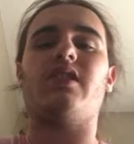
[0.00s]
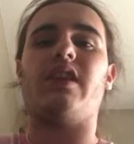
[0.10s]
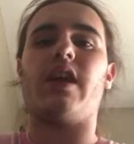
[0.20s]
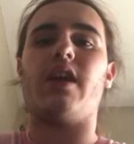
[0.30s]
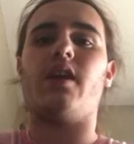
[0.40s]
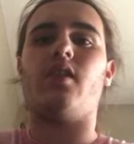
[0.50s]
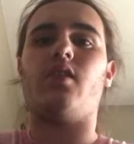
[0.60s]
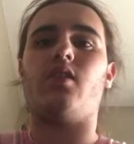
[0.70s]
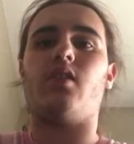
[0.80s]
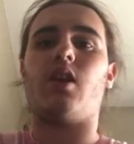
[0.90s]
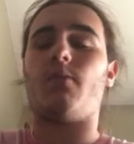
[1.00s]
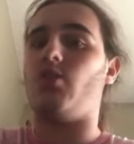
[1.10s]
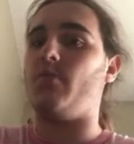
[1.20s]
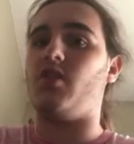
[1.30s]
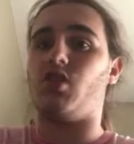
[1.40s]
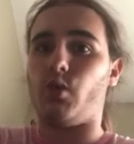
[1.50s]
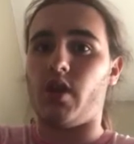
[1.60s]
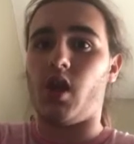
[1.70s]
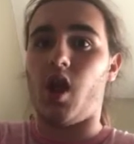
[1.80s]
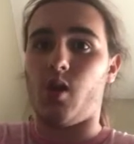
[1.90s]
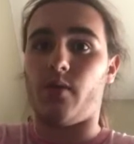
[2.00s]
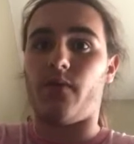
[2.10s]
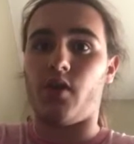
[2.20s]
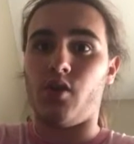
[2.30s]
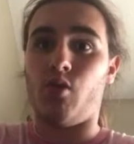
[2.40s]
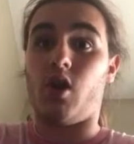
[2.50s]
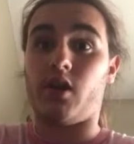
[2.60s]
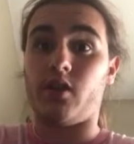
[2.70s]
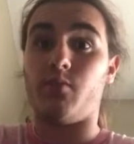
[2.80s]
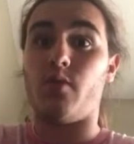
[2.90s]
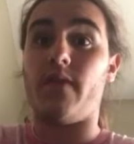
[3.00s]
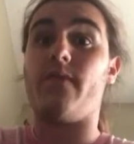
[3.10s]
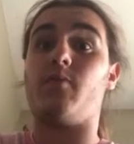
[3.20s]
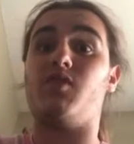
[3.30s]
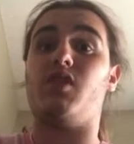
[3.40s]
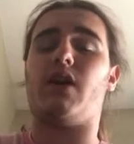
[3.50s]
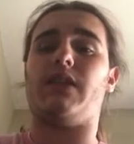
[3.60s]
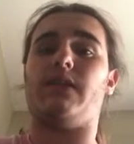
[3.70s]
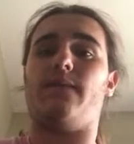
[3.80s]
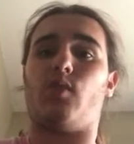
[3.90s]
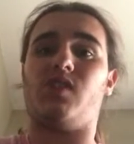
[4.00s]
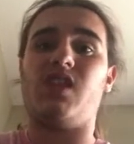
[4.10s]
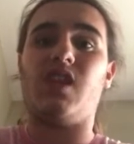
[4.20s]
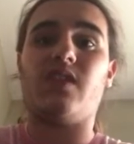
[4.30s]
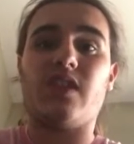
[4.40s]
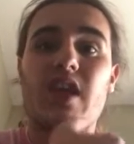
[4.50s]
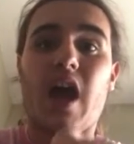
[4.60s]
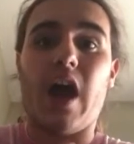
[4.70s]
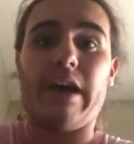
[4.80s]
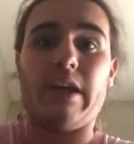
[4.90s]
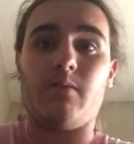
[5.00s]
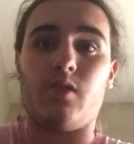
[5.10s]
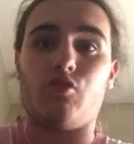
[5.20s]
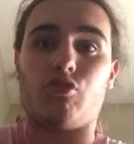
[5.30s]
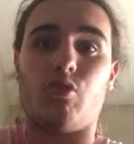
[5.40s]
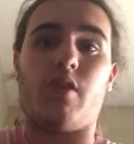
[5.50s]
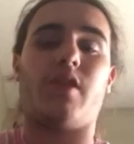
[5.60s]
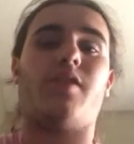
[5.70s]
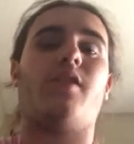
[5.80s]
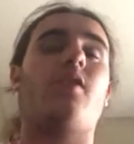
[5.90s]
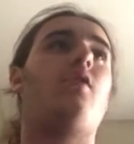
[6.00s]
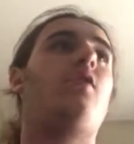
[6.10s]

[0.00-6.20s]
Today, I'm going to be doing a review on a movie from 2014 that I am neutral with.